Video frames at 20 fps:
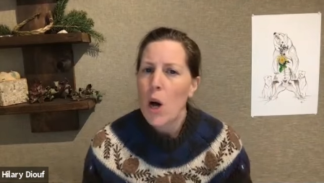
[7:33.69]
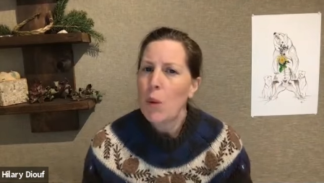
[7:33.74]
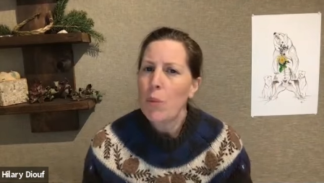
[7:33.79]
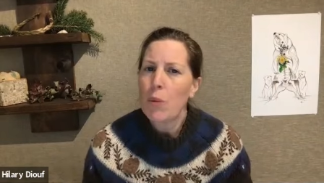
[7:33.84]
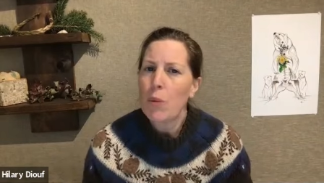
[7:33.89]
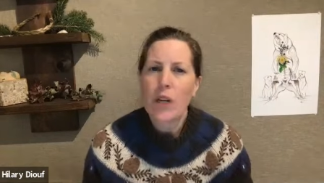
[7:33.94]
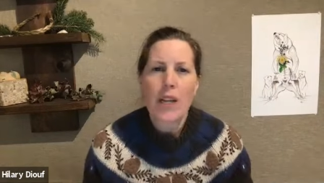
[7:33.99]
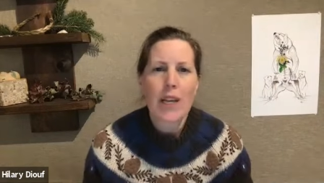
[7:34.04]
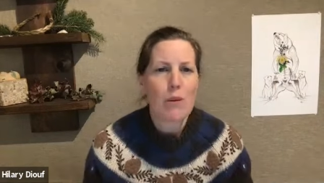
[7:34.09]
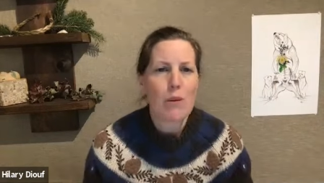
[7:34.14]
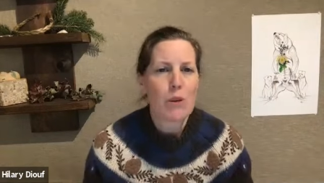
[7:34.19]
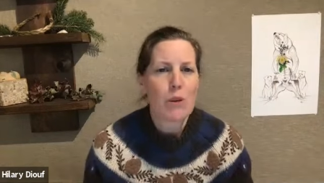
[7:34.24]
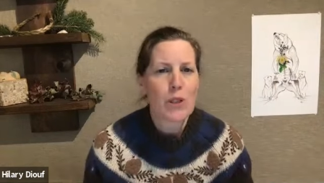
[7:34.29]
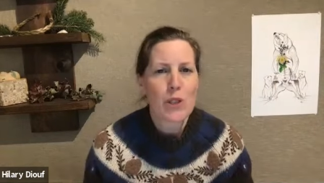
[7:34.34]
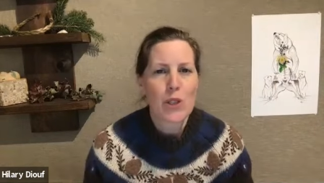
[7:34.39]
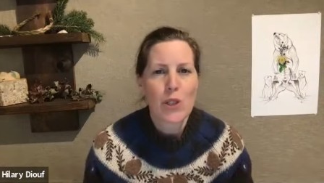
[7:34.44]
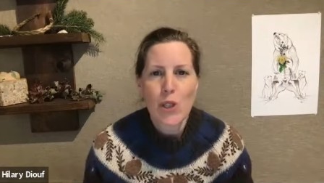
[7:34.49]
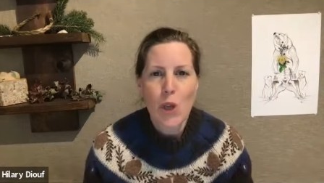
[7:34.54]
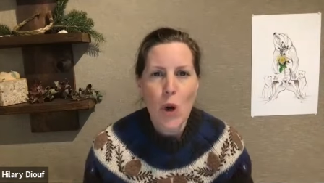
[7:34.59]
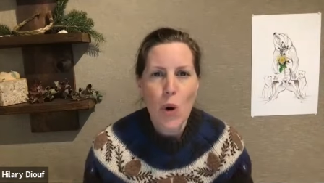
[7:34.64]
but he was
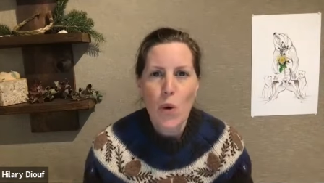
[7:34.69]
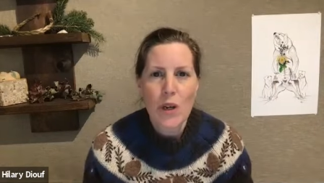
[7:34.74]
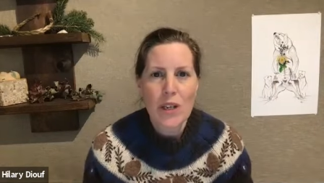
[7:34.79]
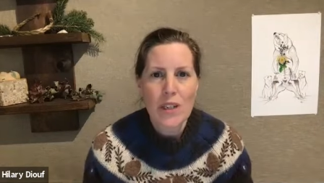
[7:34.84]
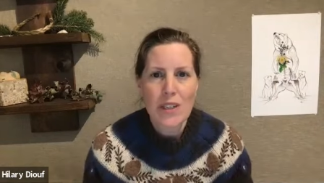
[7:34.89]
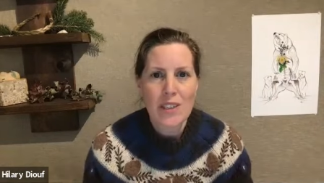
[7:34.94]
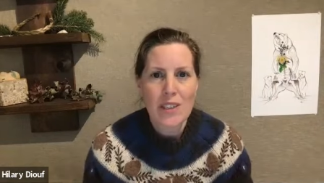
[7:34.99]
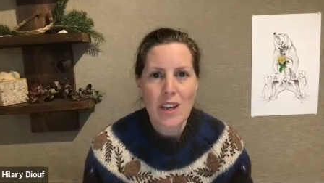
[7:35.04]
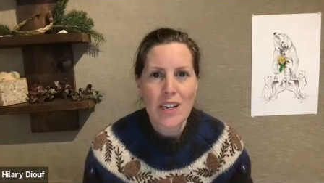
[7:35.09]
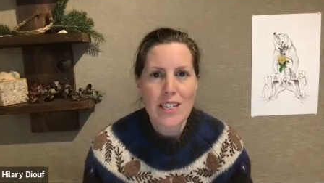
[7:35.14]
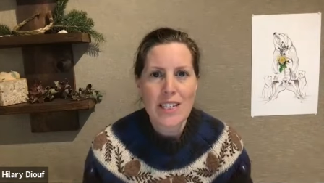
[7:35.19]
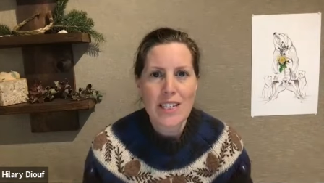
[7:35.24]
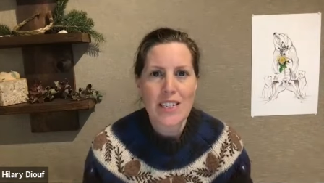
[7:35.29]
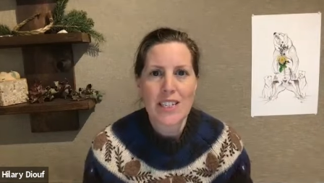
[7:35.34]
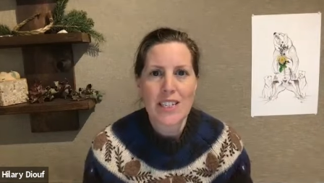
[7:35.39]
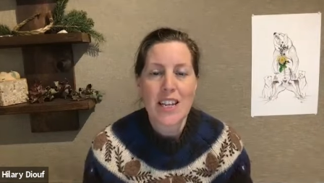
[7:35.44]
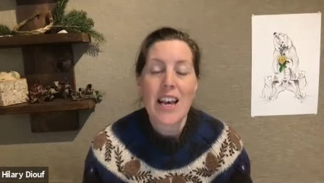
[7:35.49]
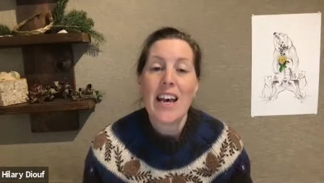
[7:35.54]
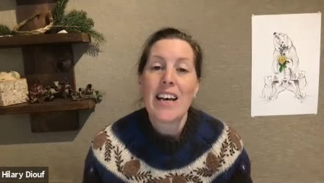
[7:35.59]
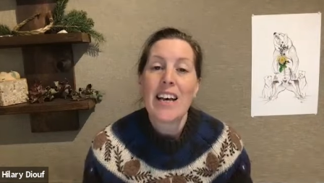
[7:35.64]
so
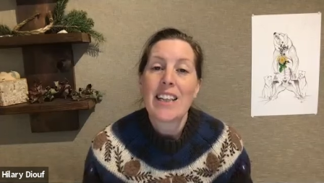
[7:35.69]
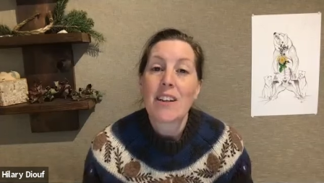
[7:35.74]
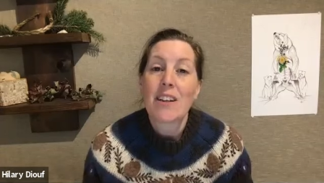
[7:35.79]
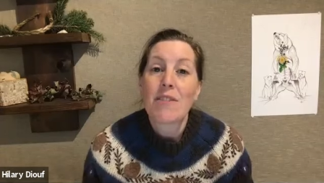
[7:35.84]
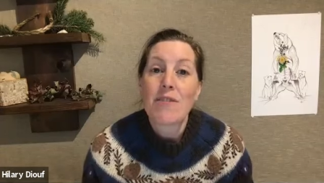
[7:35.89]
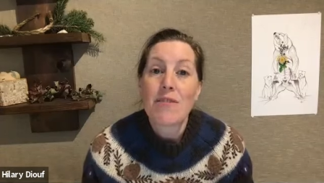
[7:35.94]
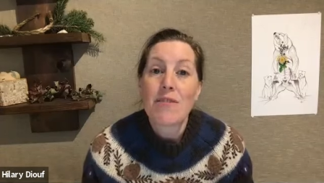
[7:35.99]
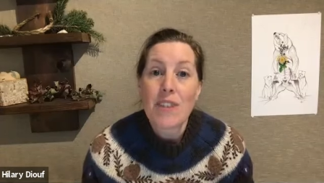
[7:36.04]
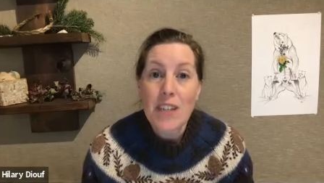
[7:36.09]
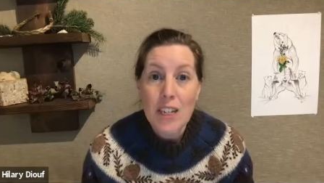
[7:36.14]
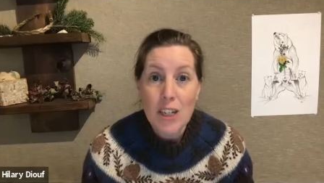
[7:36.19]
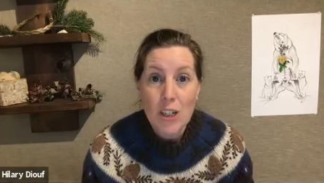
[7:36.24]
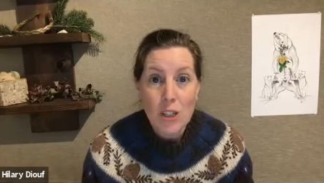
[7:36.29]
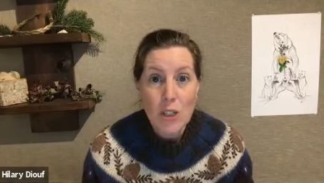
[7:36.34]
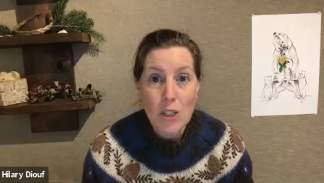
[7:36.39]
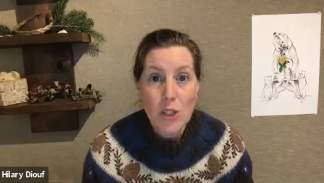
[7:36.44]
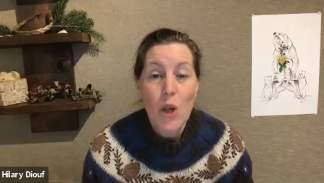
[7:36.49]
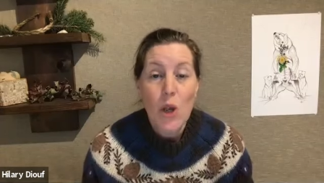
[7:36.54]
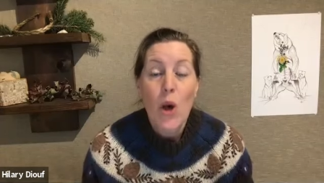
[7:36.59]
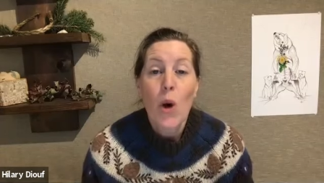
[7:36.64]
excited that
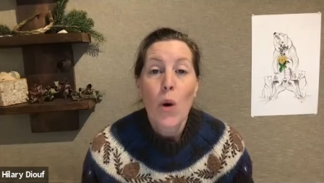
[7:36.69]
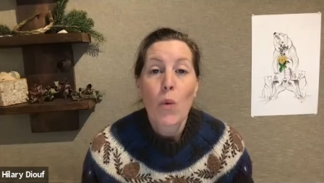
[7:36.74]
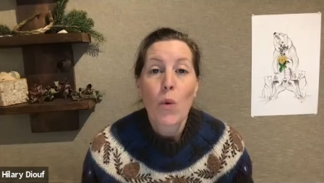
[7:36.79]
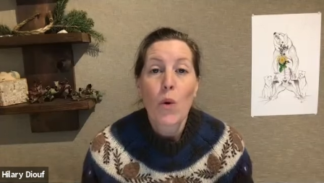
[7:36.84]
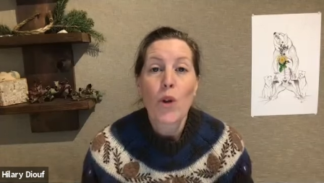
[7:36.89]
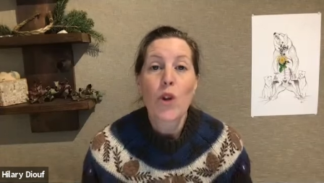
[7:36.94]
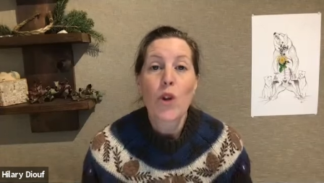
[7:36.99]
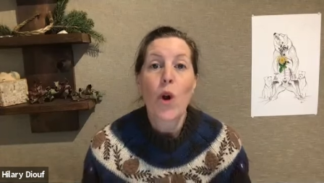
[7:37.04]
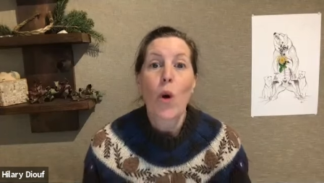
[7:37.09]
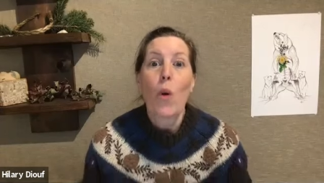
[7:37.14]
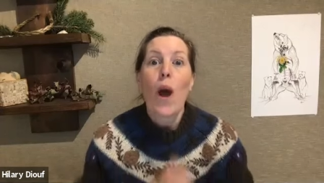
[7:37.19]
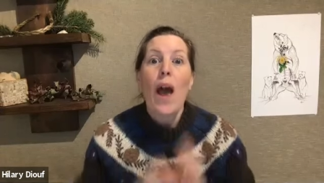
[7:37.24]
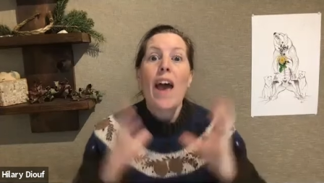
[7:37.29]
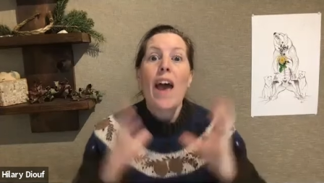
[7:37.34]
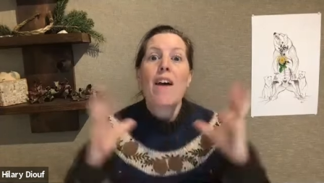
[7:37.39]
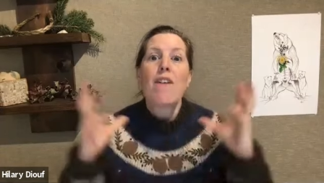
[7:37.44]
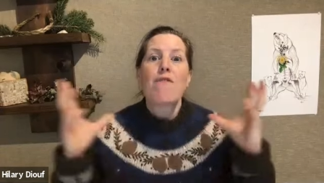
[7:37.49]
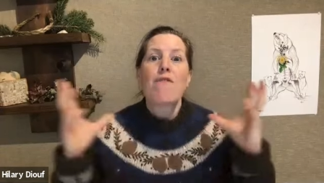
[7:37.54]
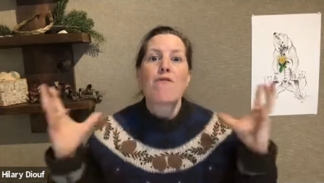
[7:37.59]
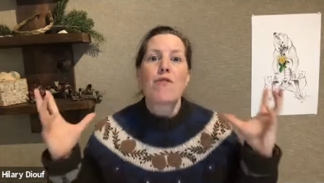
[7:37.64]
Finnegas would know
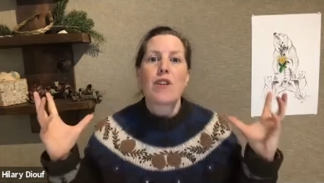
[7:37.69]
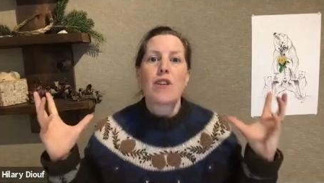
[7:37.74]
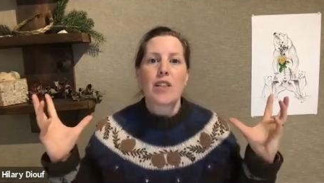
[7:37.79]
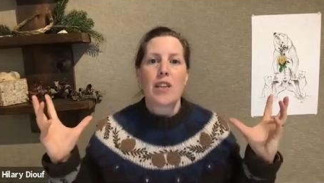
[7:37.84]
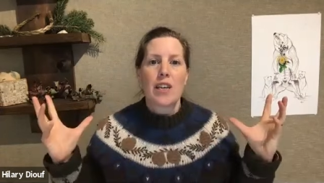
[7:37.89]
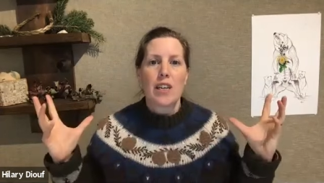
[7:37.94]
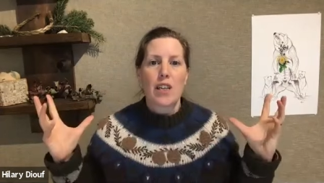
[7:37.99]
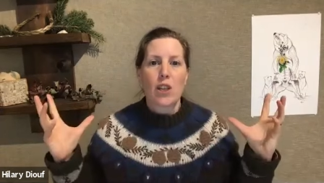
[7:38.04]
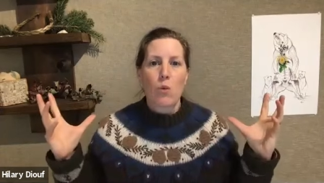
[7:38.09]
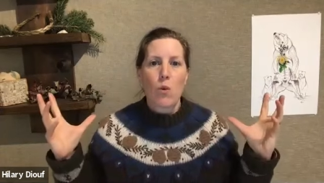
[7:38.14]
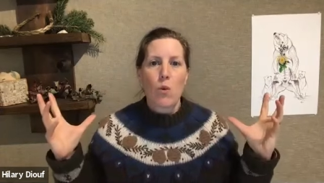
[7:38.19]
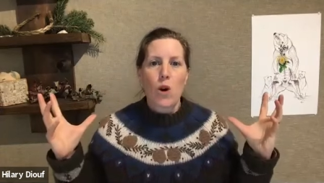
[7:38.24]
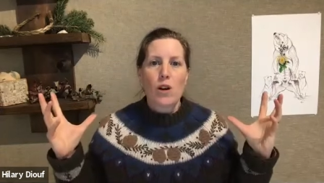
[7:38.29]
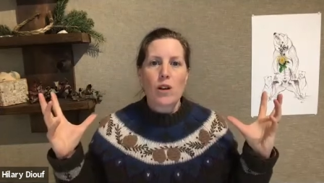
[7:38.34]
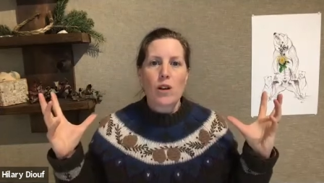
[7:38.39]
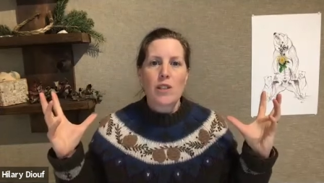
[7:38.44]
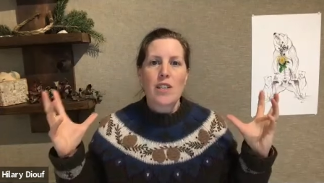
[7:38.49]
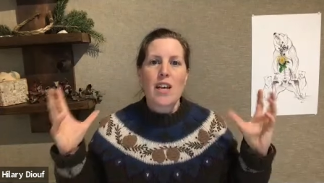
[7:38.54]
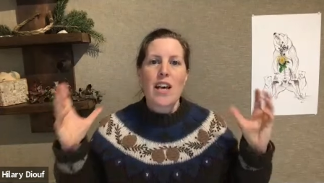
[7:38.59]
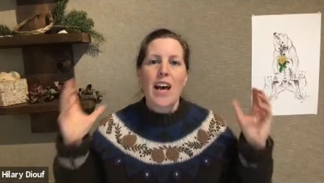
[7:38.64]
everything in the
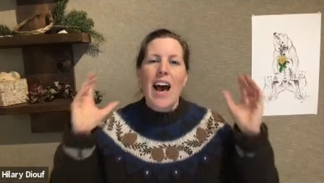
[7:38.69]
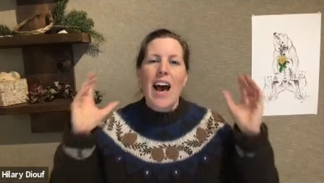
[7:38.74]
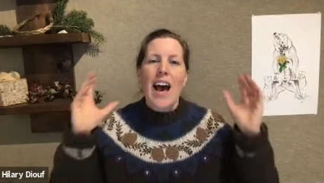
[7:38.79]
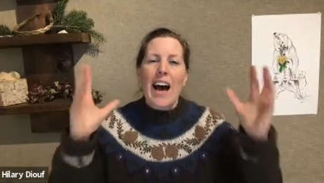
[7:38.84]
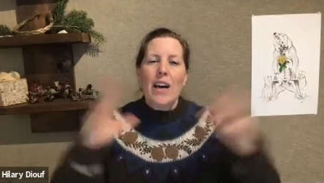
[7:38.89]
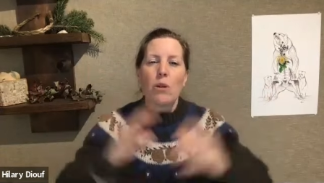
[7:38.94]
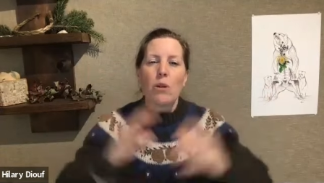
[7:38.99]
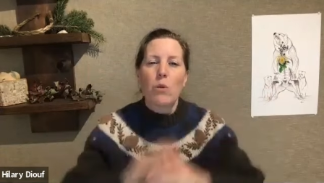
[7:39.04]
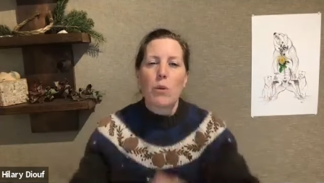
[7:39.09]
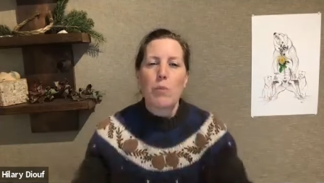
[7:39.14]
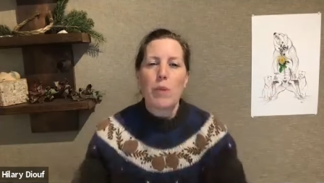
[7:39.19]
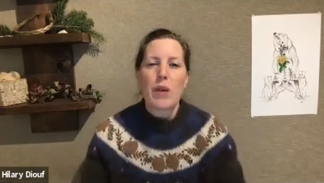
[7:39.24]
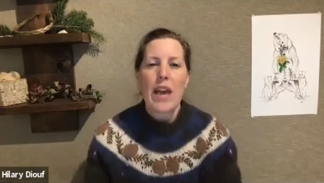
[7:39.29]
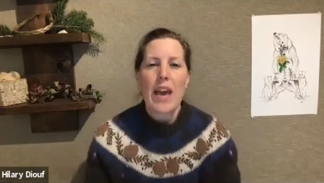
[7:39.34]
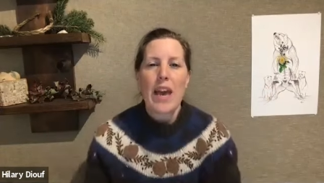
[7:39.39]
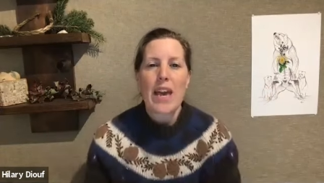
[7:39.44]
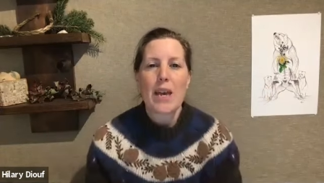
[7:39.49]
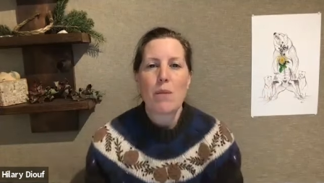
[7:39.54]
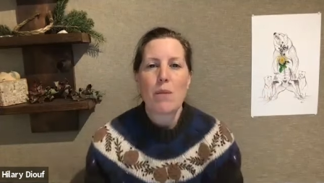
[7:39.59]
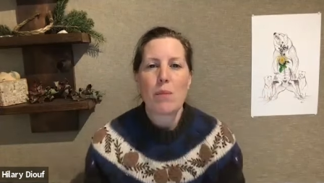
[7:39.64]
world and would be
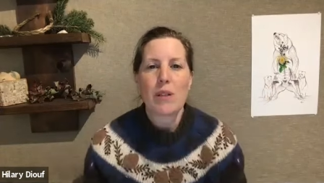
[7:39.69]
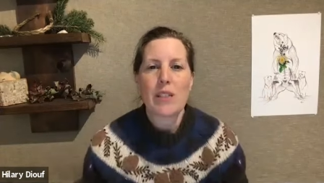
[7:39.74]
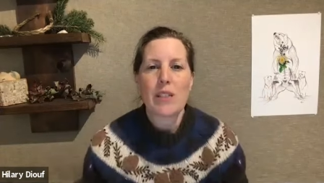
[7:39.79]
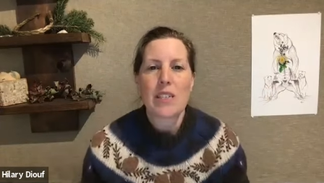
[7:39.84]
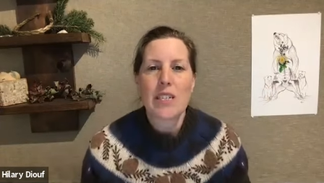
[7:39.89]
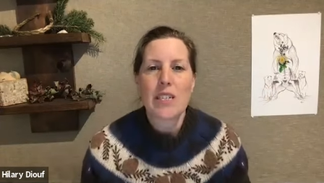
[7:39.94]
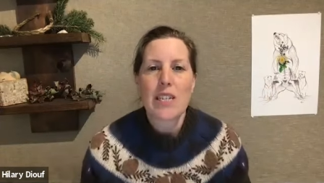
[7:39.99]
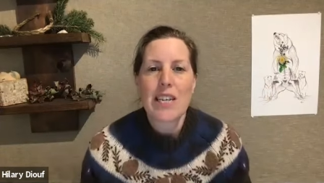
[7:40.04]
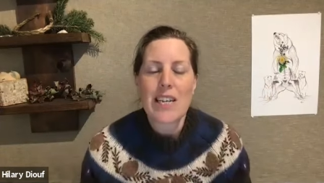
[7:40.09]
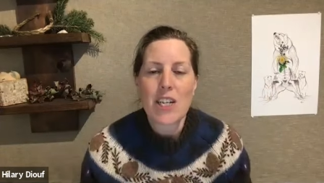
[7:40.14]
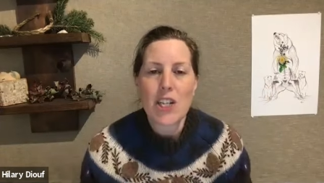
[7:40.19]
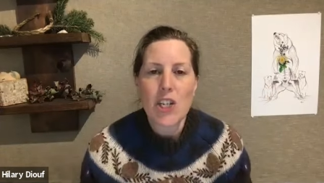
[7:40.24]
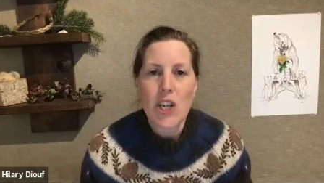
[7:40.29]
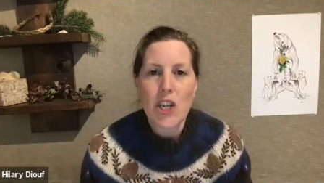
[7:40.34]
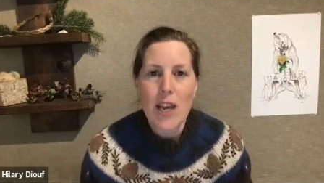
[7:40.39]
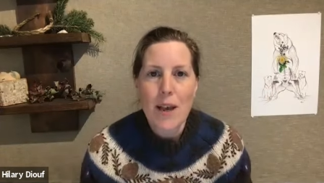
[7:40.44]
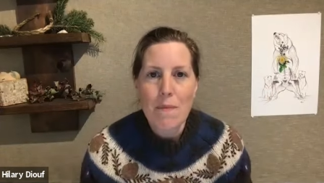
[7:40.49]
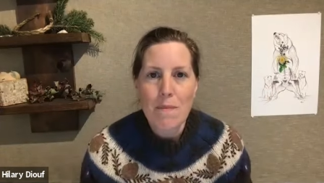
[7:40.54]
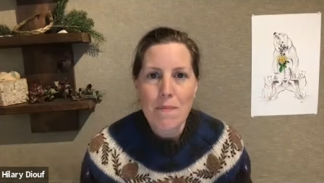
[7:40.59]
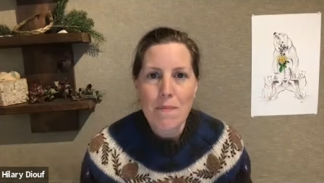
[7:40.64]
able to teach
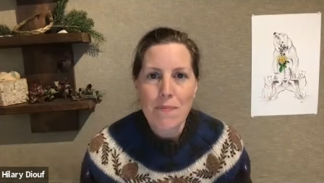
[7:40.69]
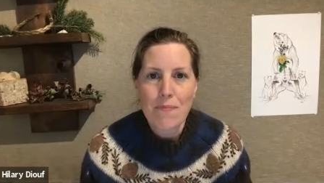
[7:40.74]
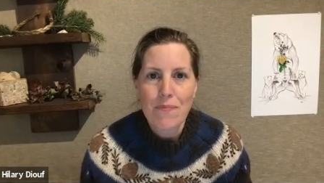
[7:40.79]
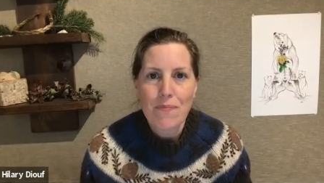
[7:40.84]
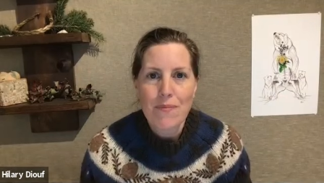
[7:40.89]
him.